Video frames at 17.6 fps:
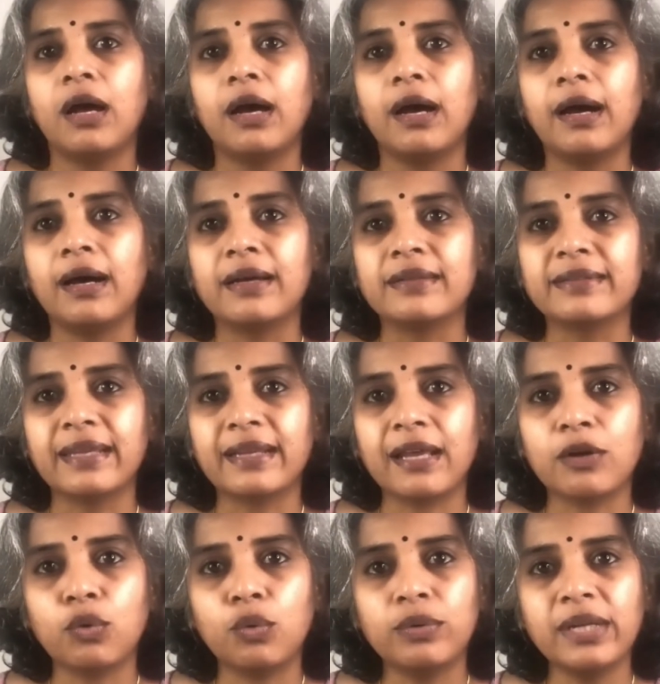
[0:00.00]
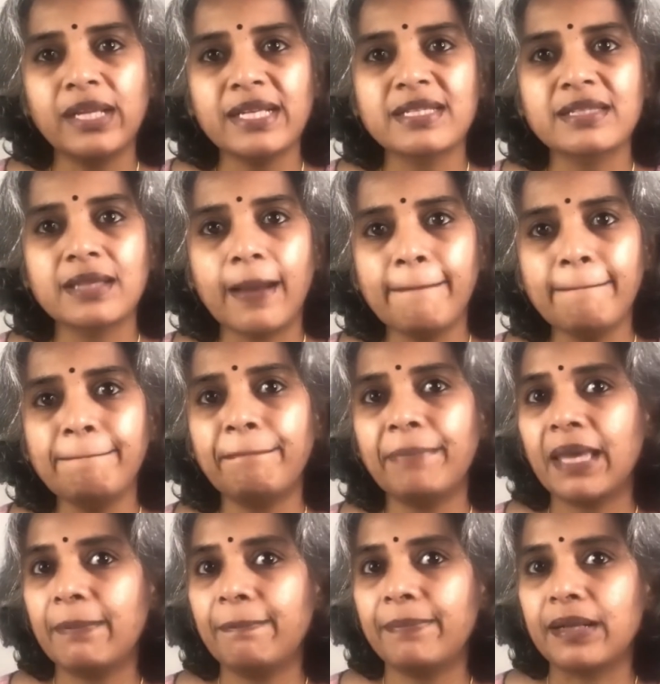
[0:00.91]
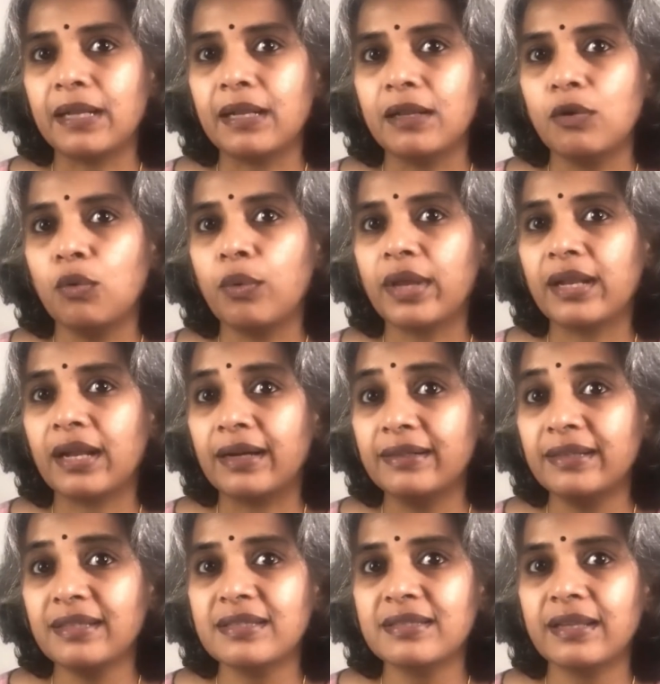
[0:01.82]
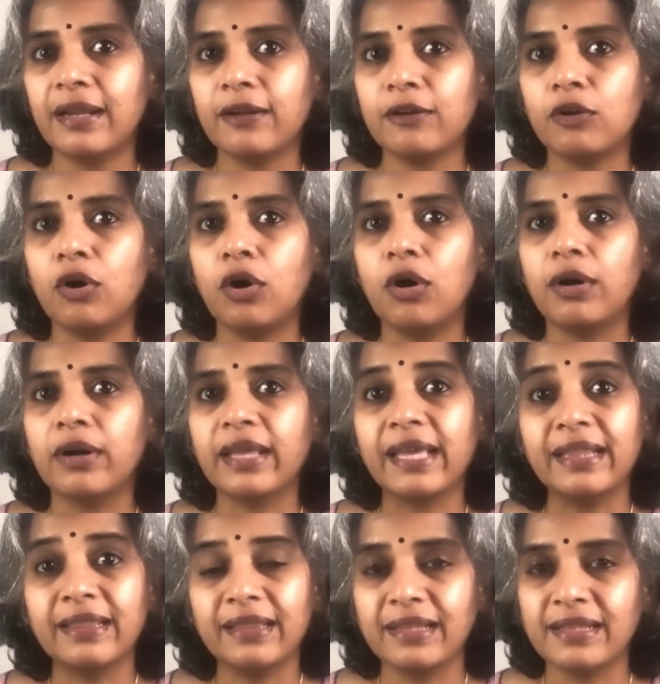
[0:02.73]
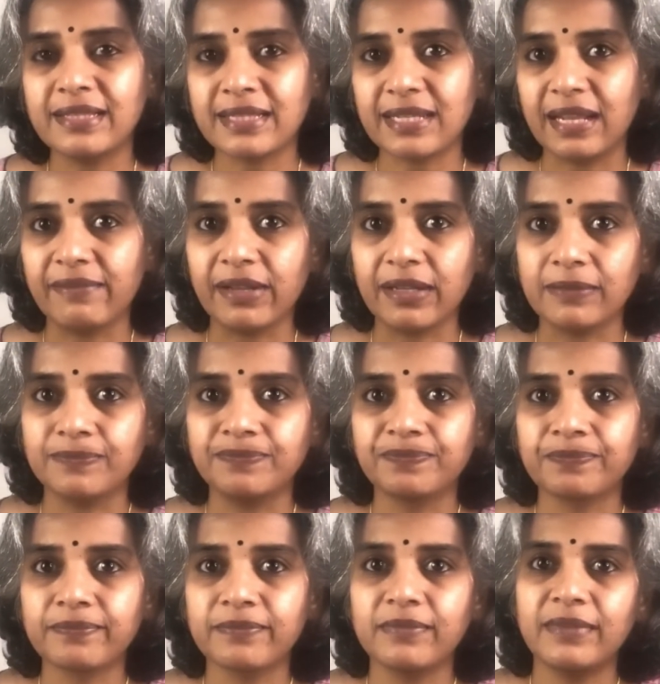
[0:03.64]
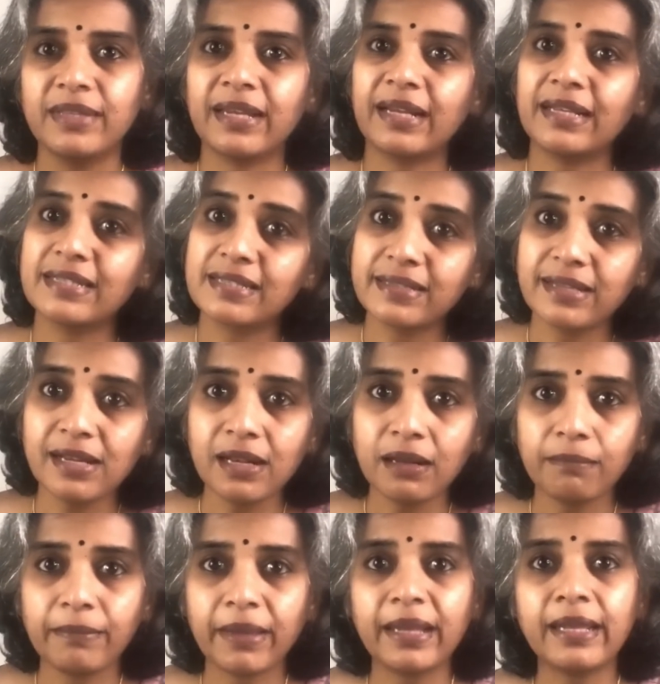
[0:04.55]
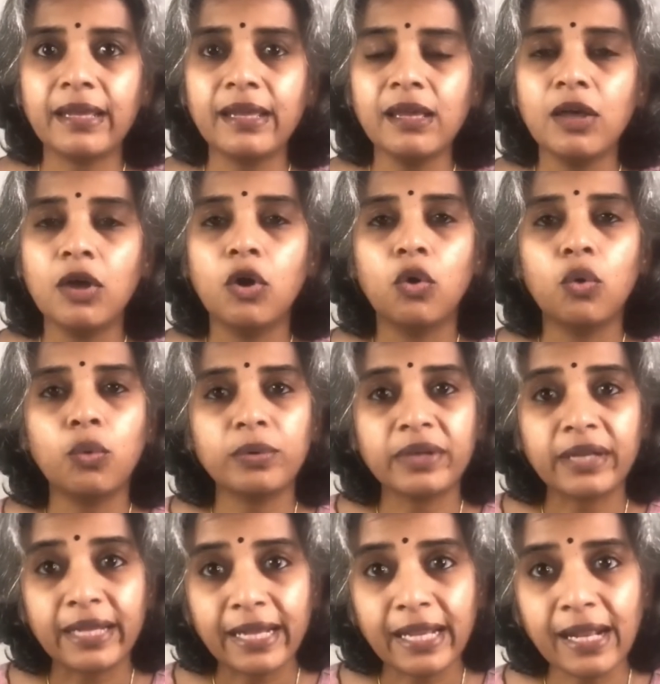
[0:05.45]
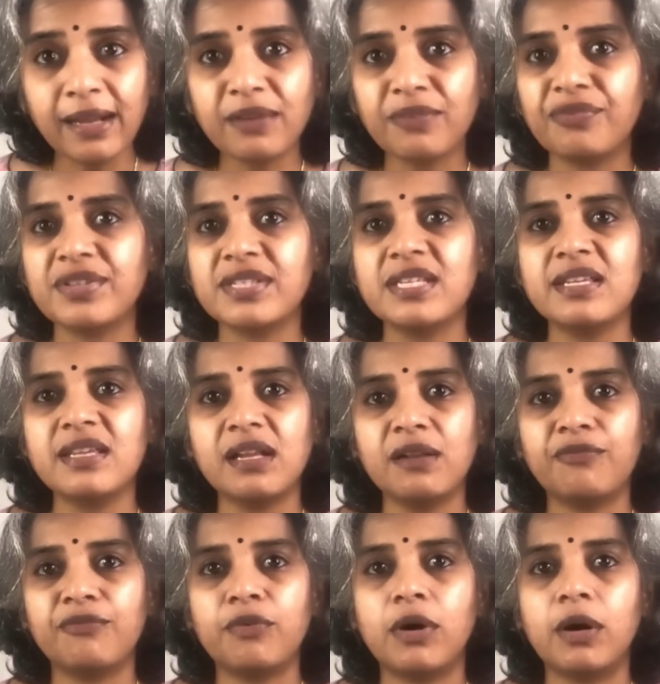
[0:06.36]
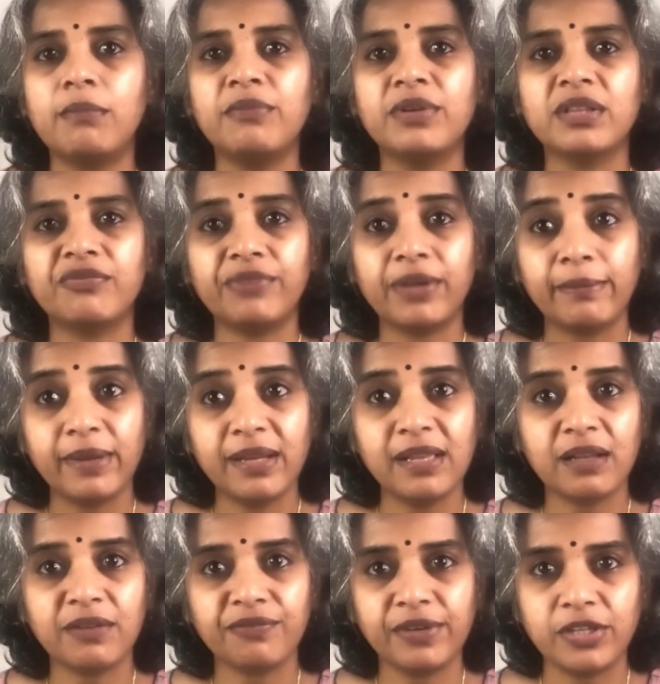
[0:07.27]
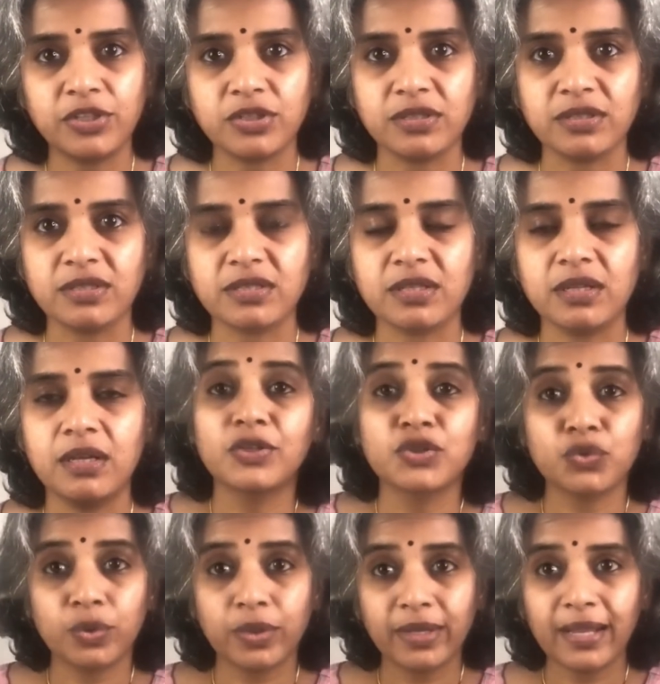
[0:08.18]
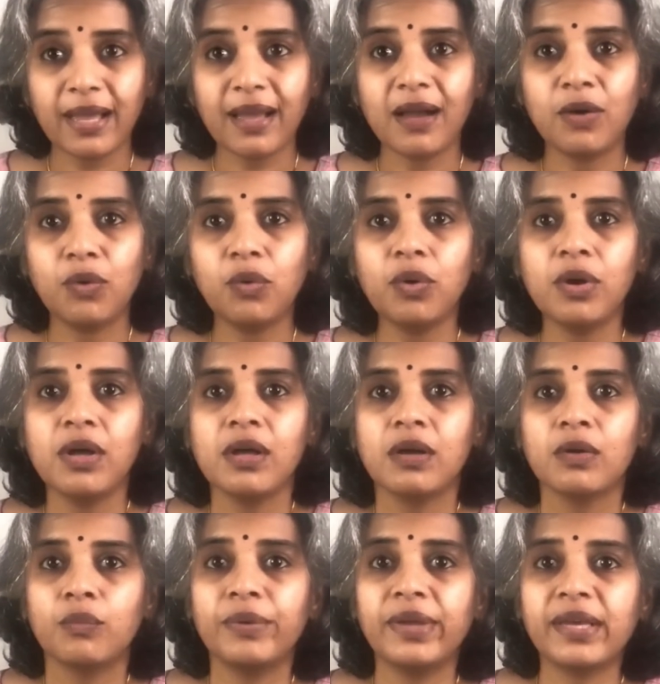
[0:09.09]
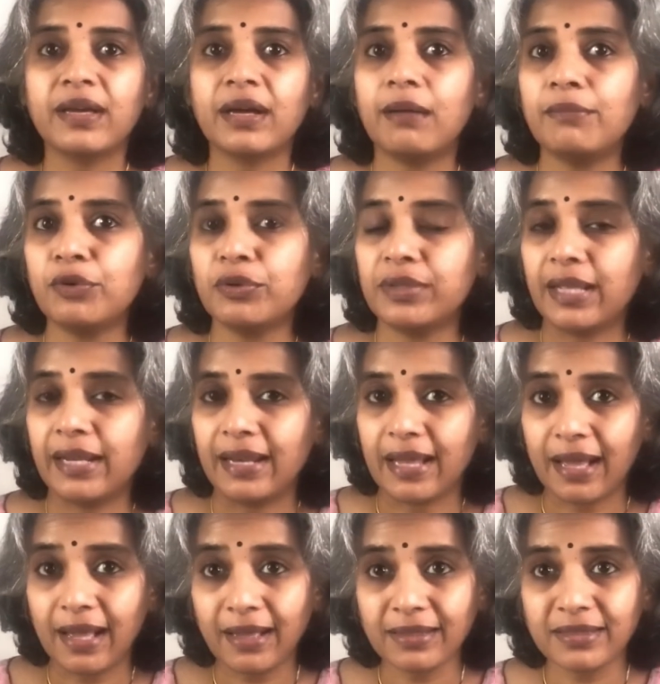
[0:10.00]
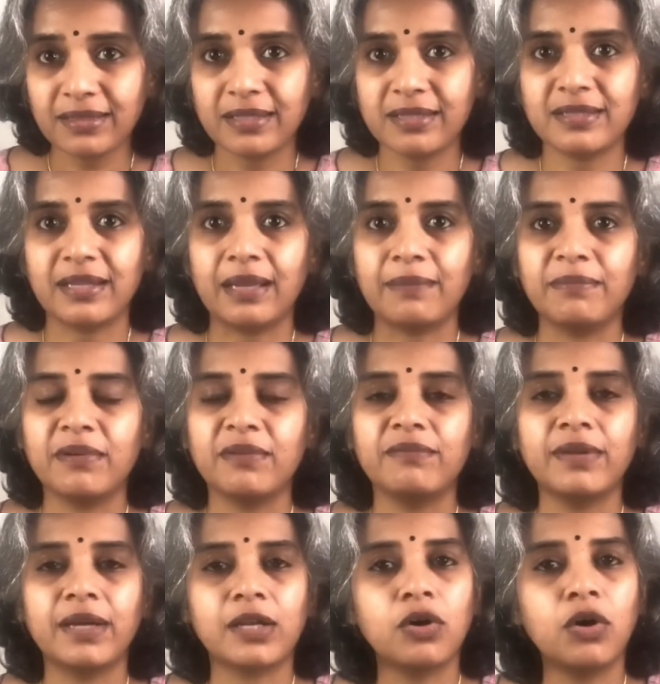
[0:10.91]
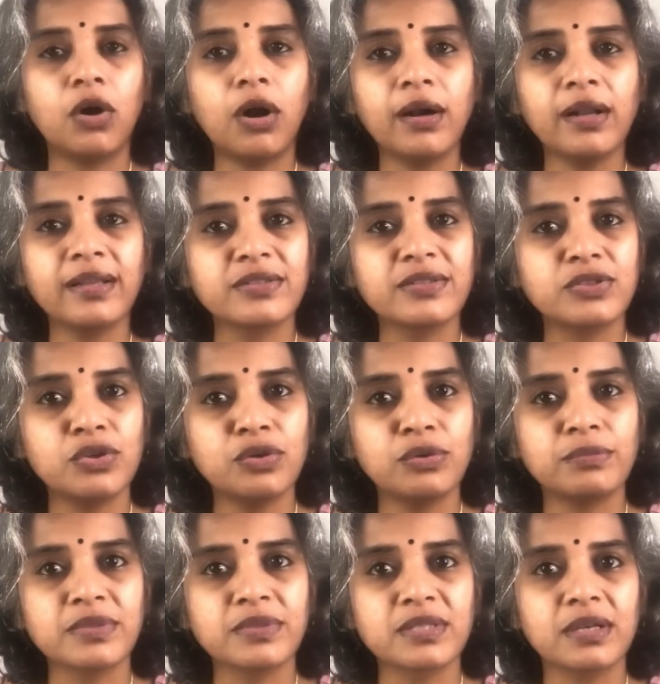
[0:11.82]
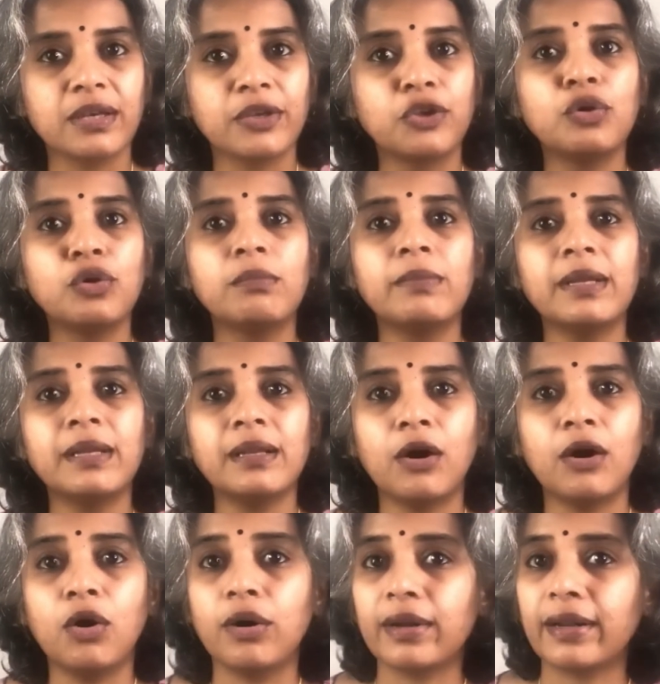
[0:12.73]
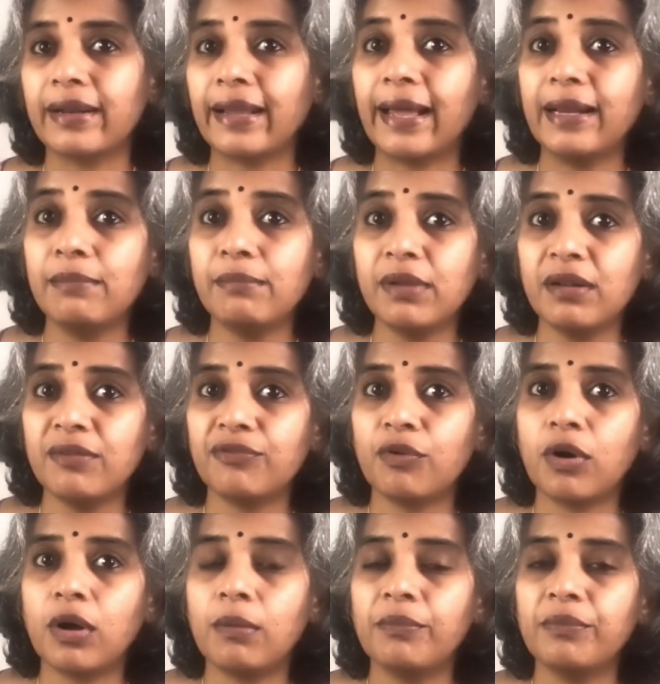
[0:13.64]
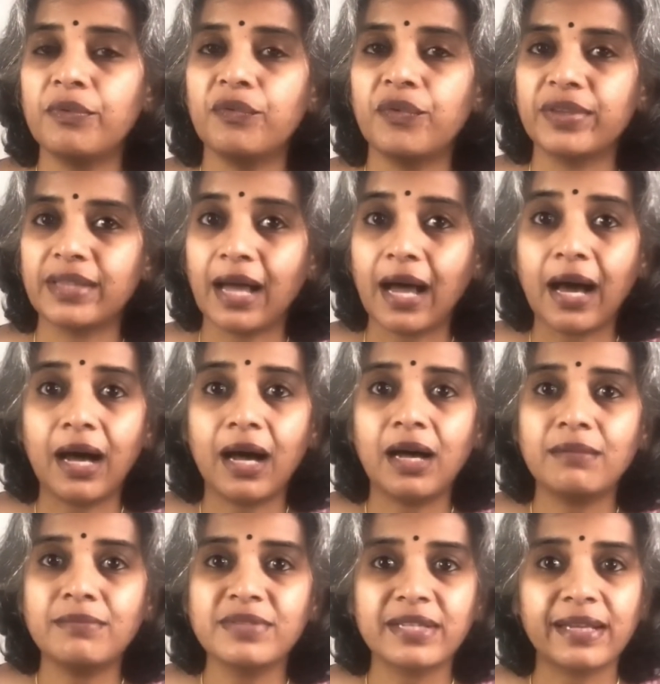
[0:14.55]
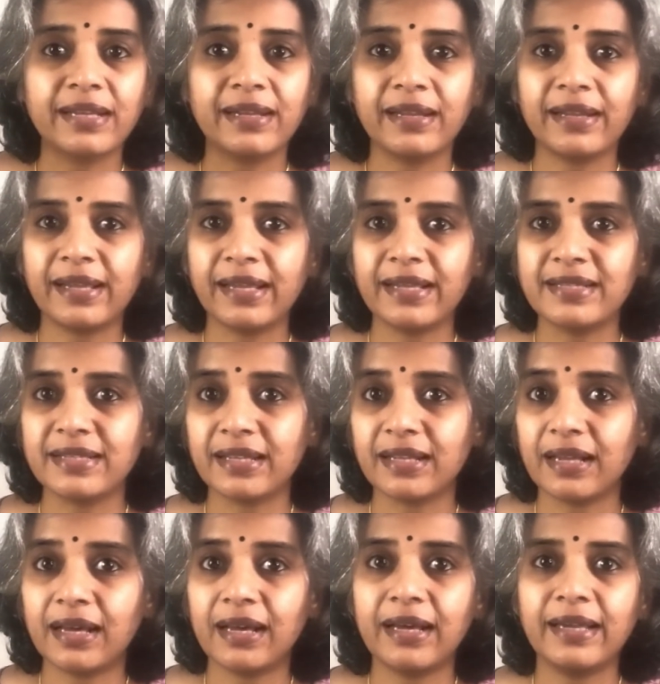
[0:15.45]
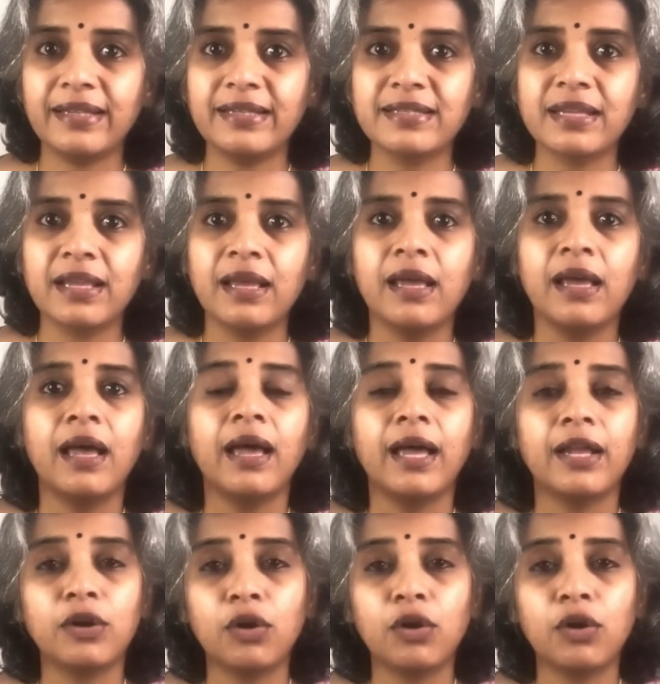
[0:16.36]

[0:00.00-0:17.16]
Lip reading: there are only some people who can understand God in this level. There are still many who need a physical form with familiar features. So now we come to the last step where God assumes a human or an animal form with arms and legs and eyes and